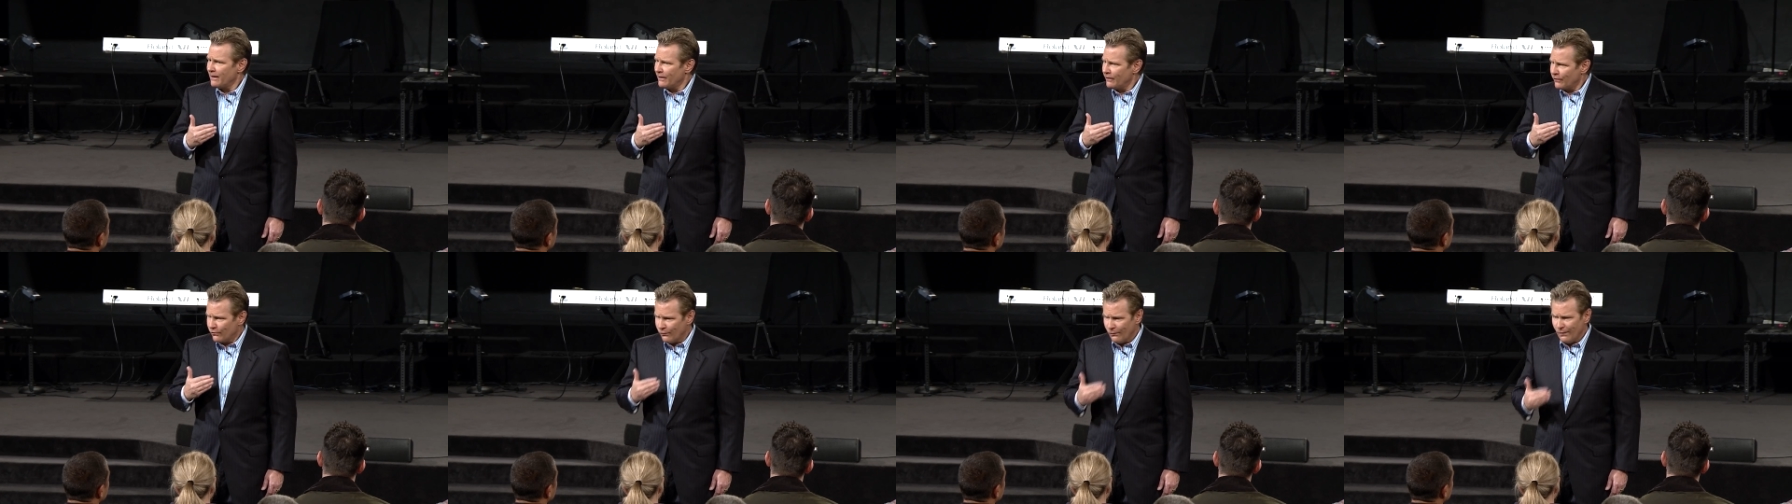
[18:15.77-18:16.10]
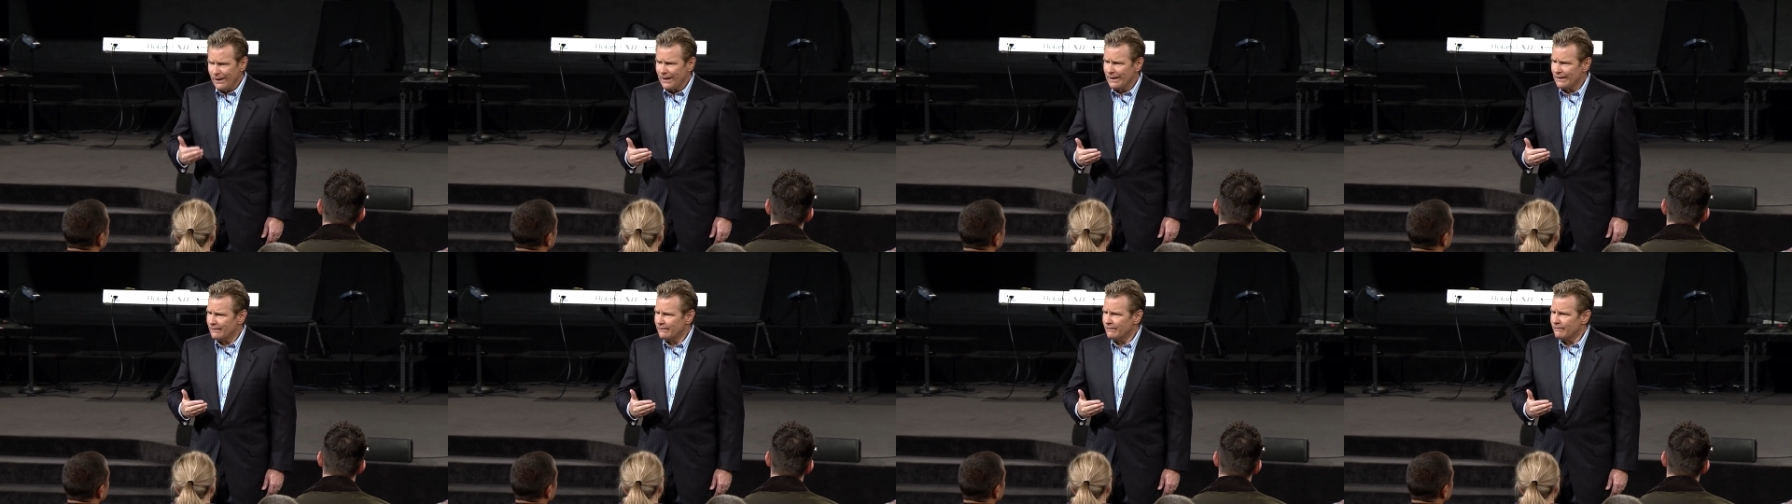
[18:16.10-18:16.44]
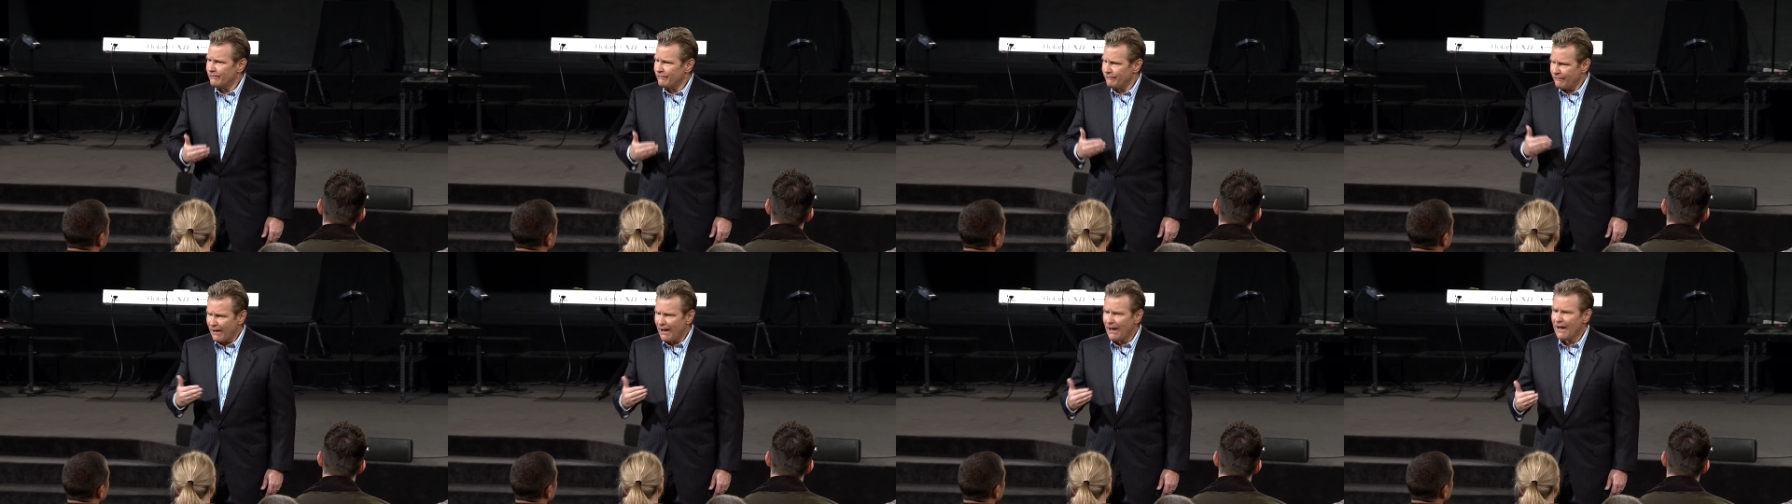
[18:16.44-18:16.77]
great,
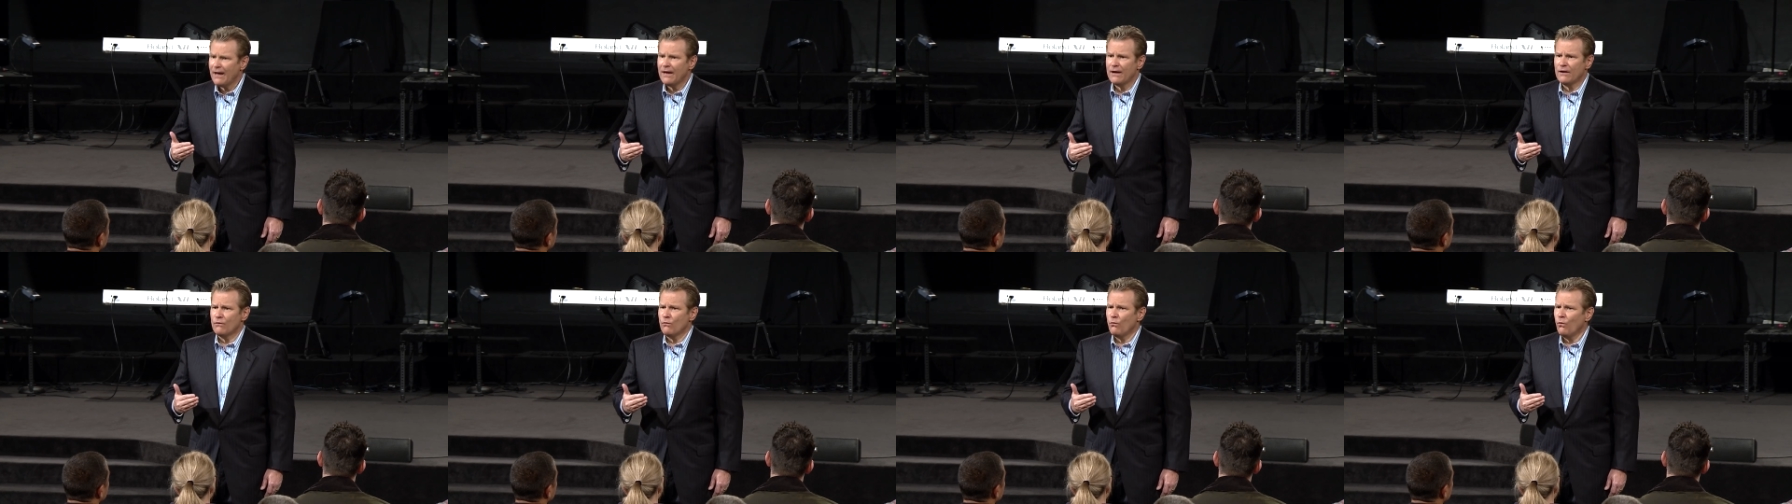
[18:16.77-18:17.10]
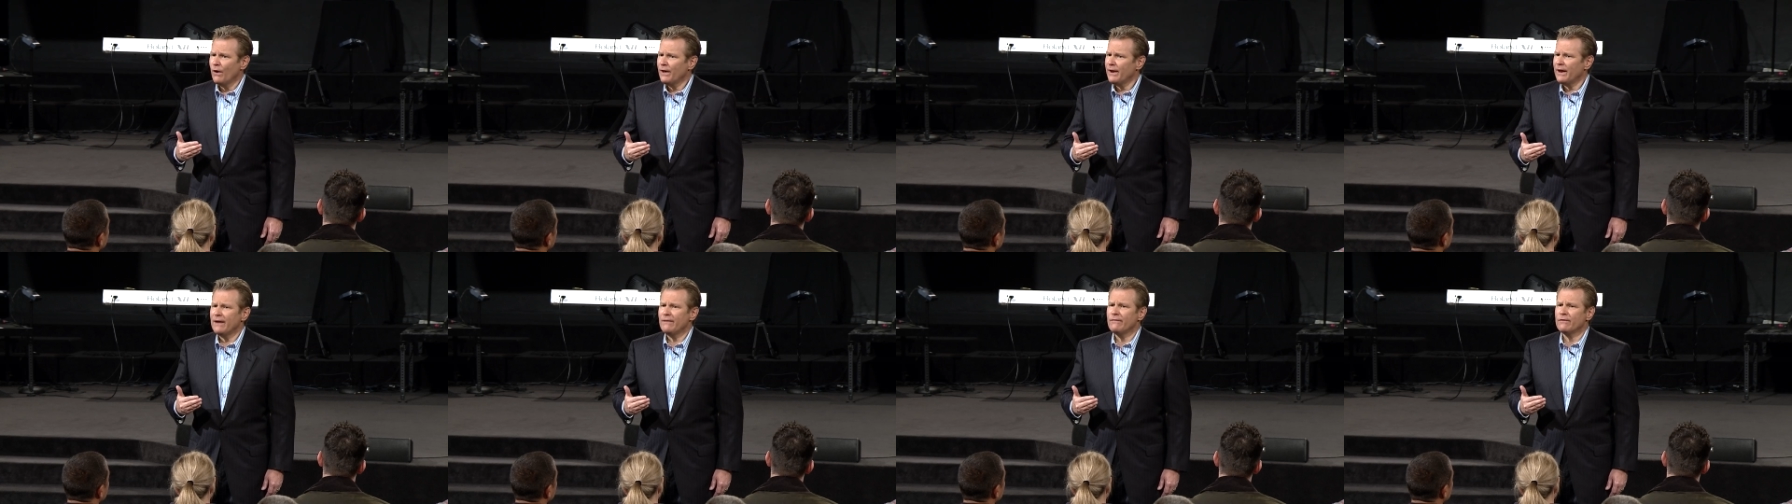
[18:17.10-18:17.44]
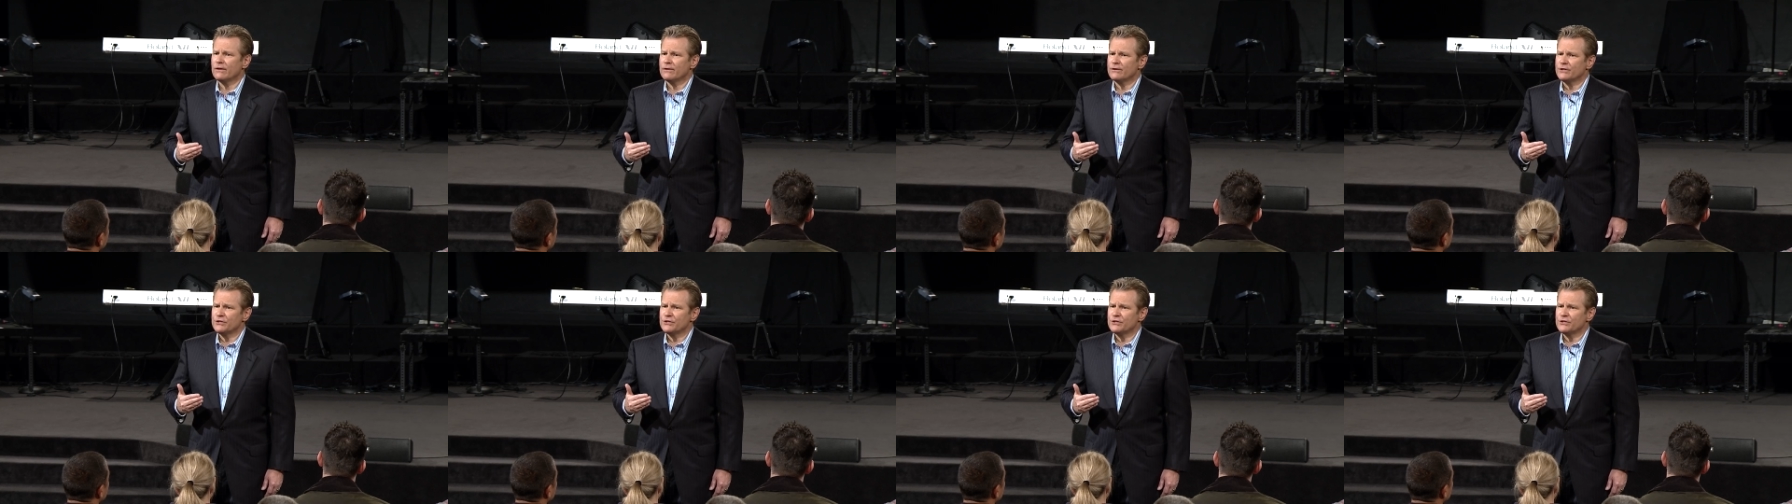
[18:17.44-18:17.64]
fine, whatever.